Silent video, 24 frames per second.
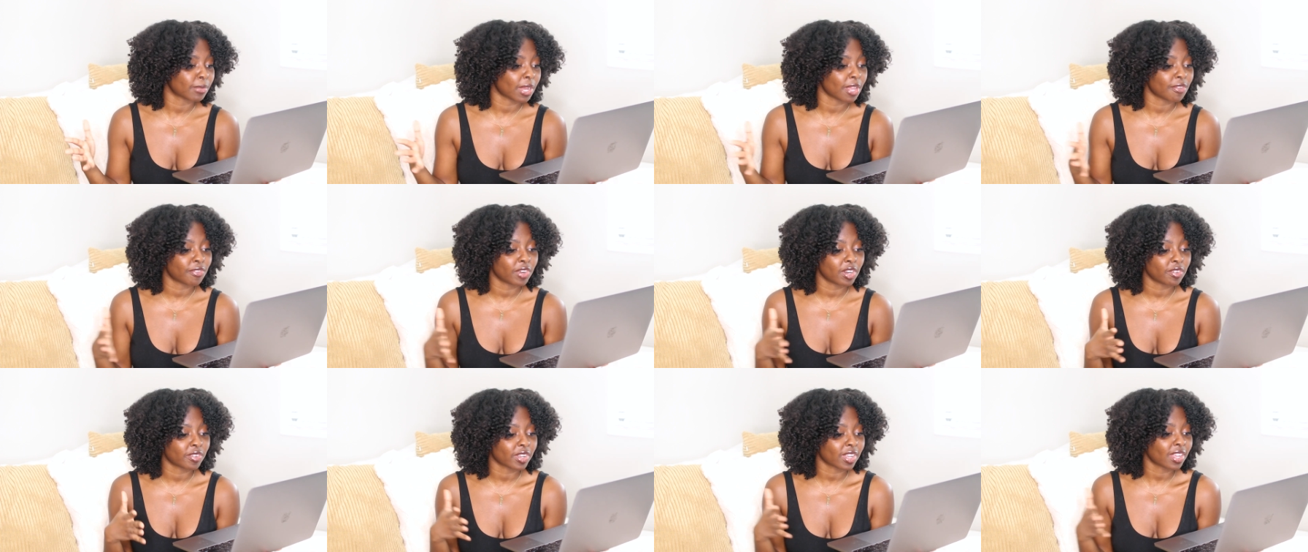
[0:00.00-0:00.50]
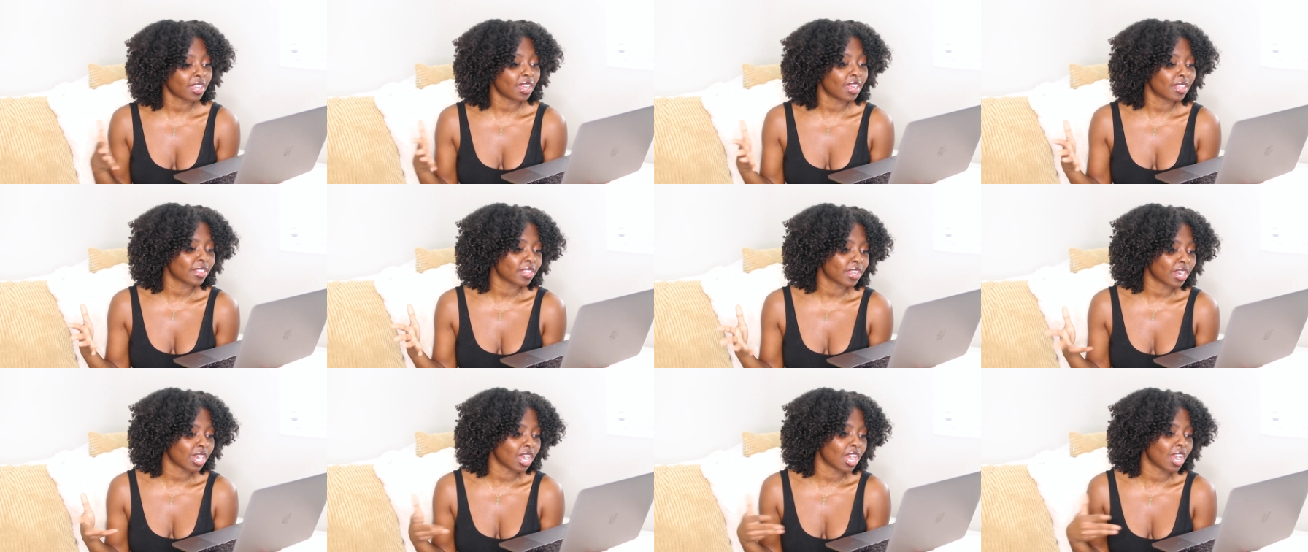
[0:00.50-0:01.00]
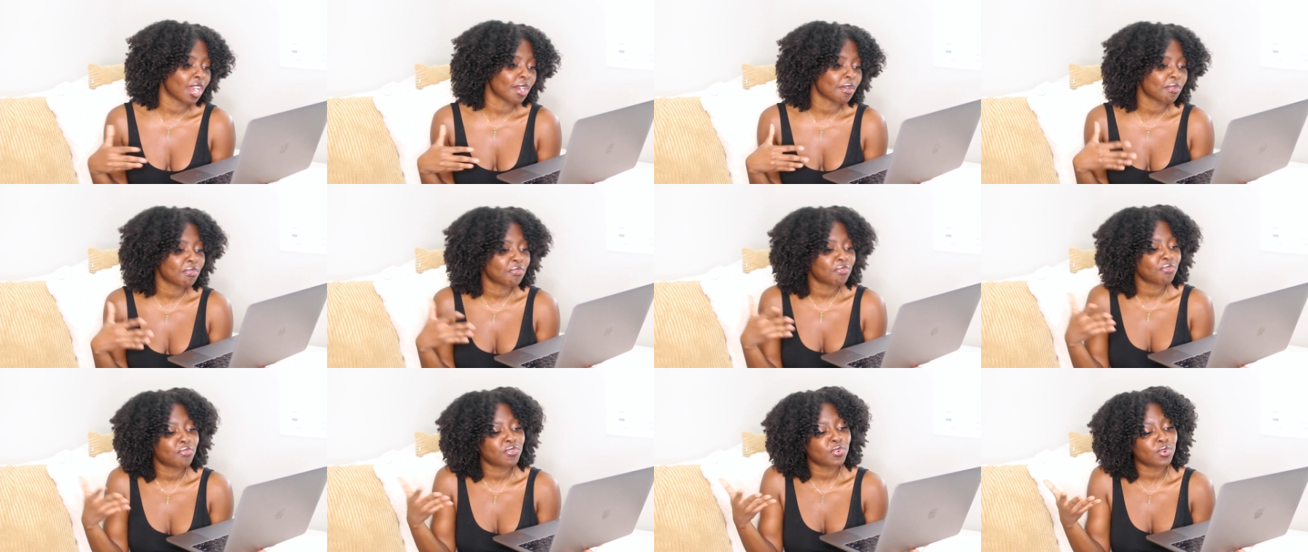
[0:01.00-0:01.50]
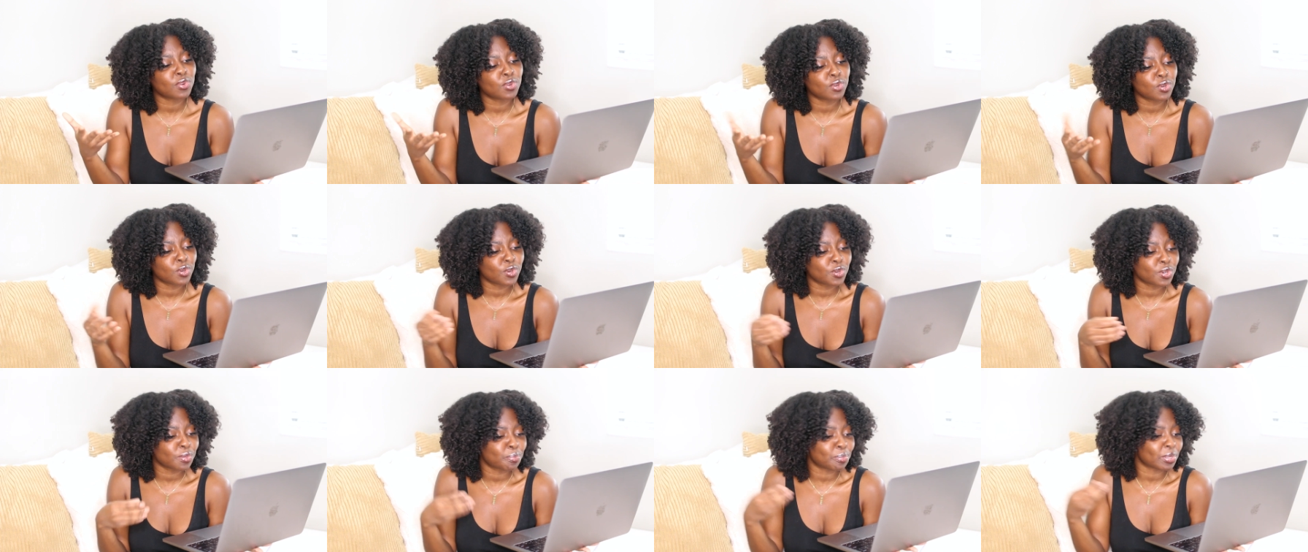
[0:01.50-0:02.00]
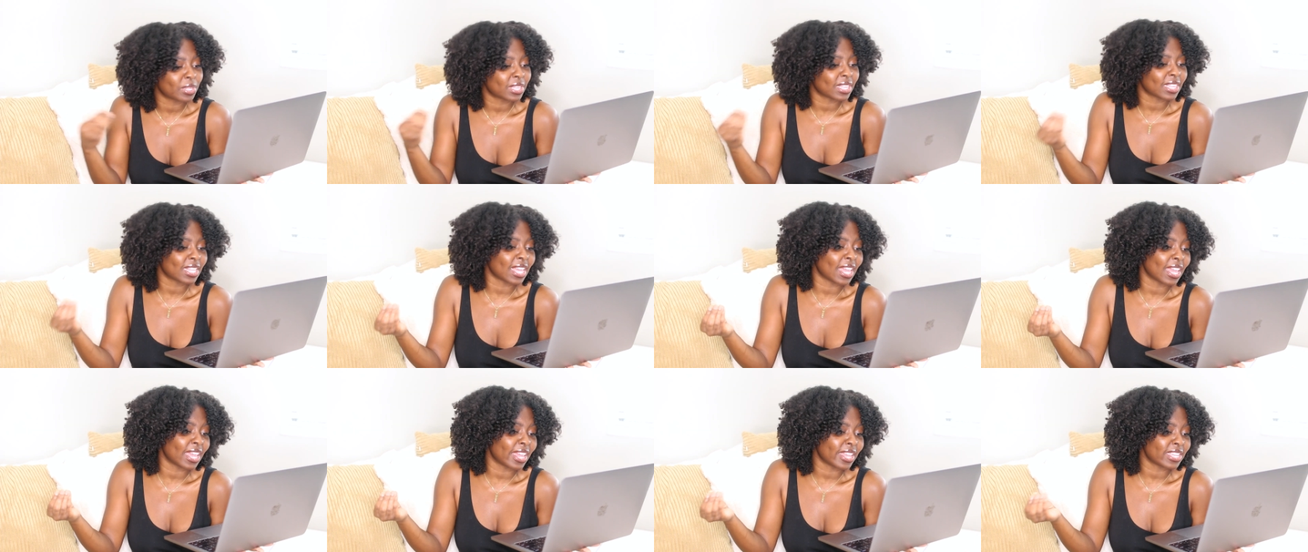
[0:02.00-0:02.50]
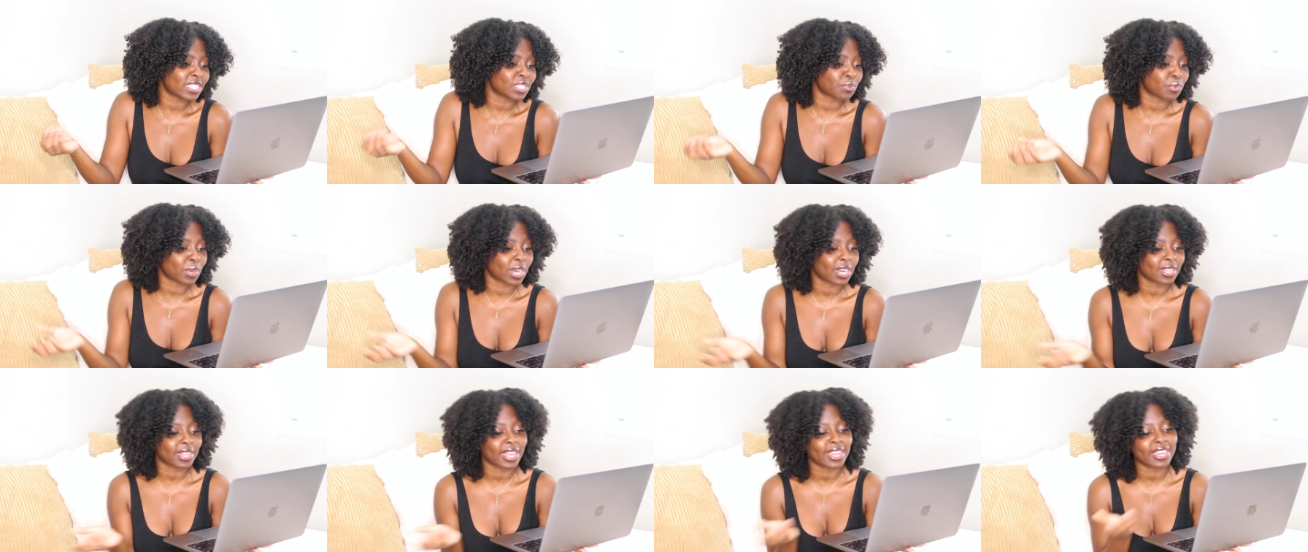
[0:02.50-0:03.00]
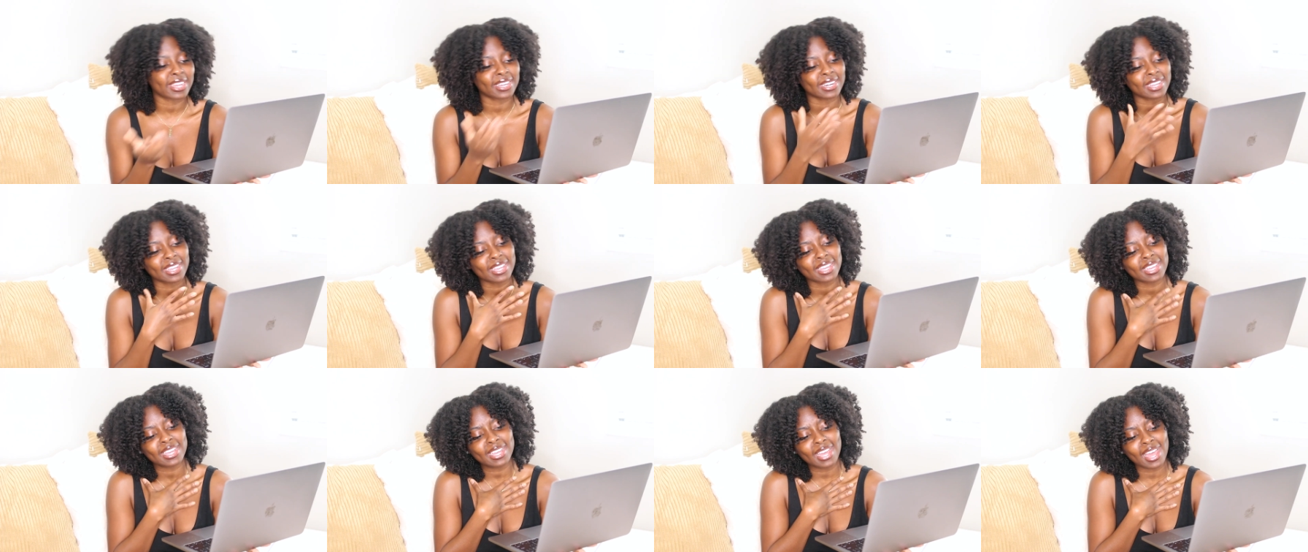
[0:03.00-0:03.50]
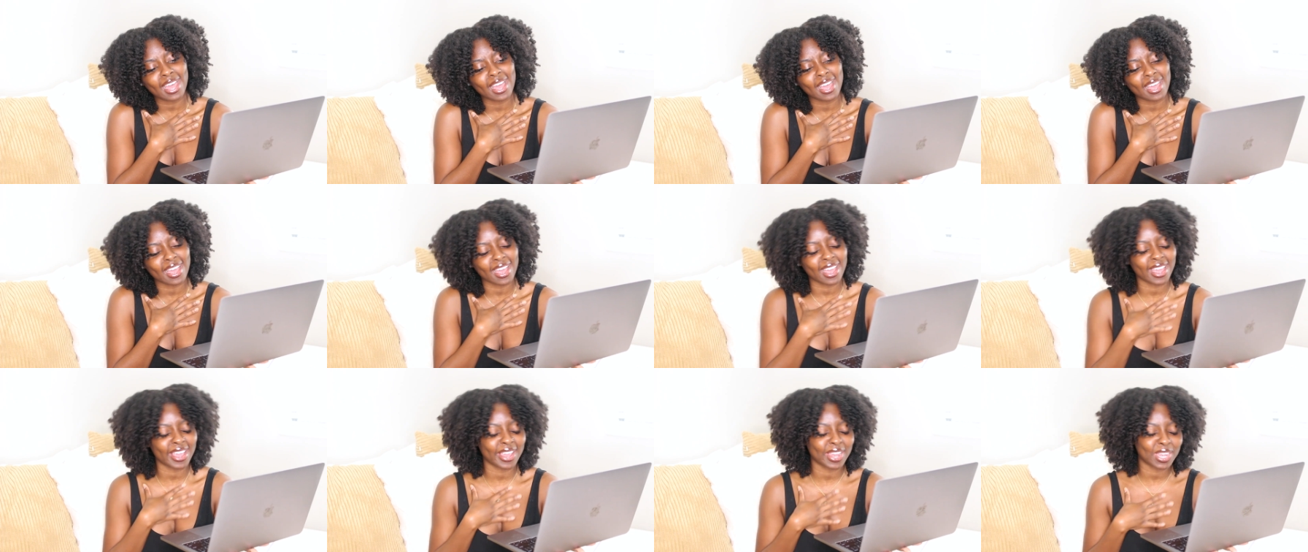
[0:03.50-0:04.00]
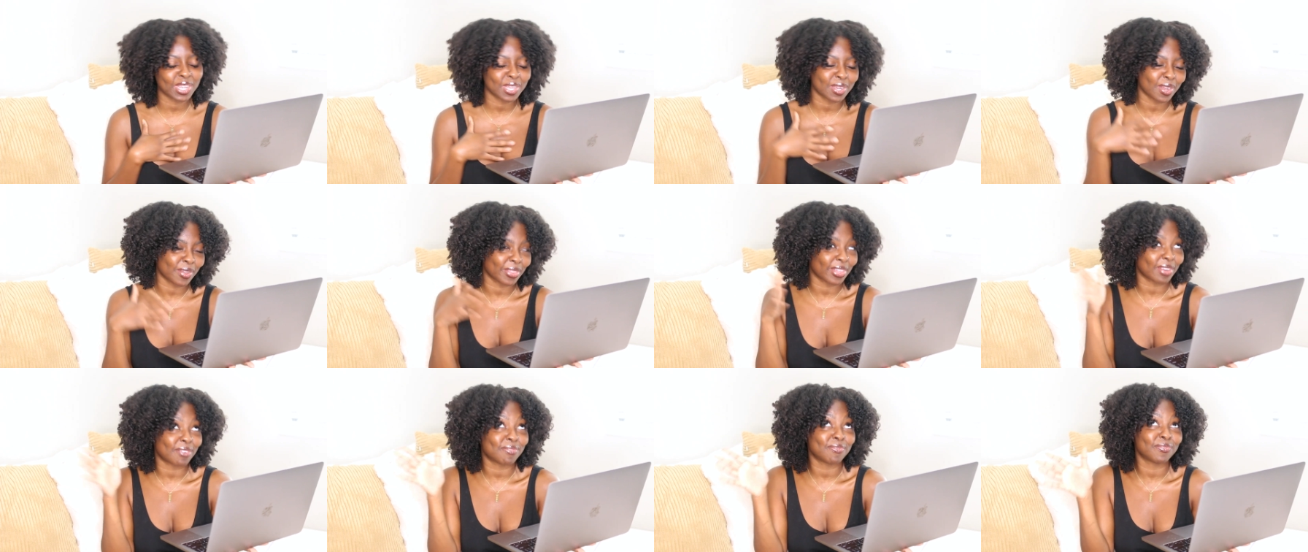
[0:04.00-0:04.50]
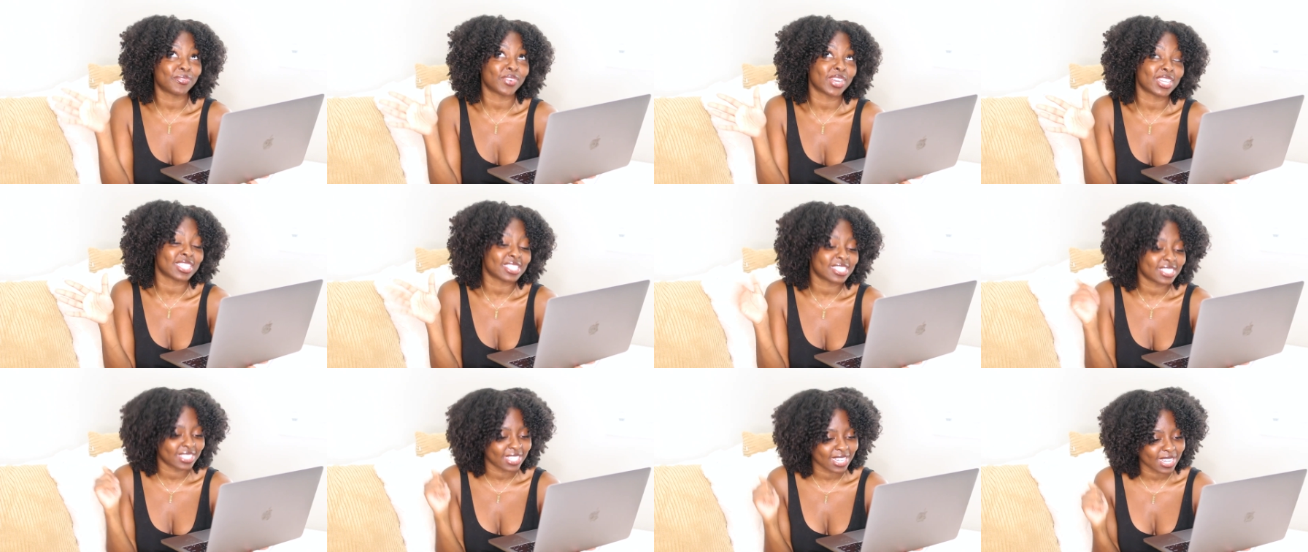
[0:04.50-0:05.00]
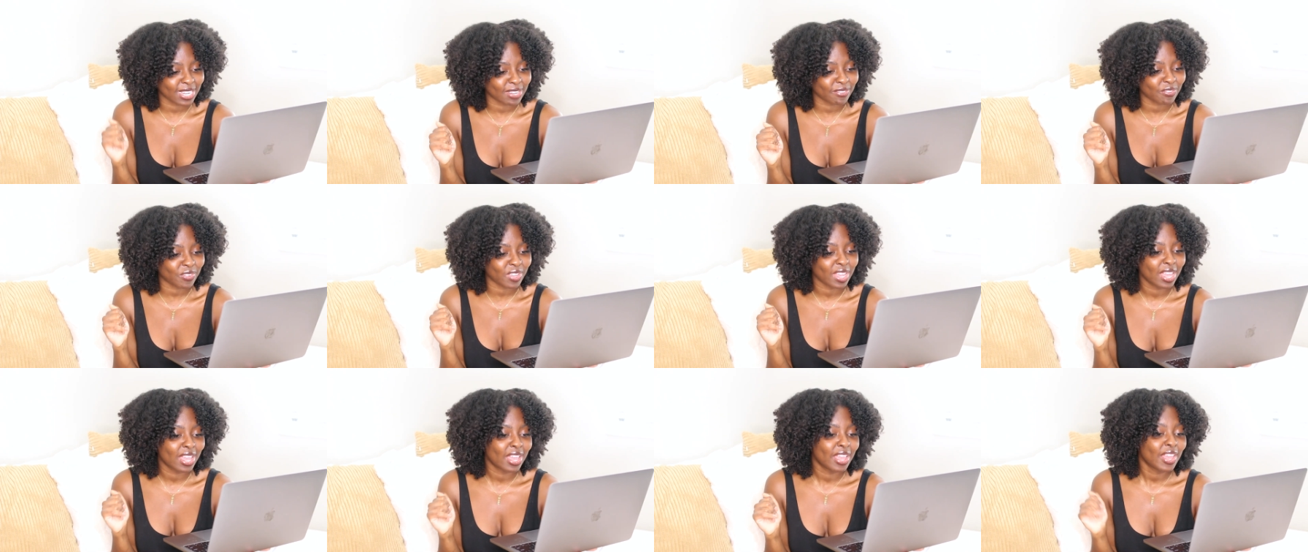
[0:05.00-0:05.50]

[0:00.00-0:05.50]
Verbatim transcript: My favorite color, food, place, what I like in a guy, all that fun stuff.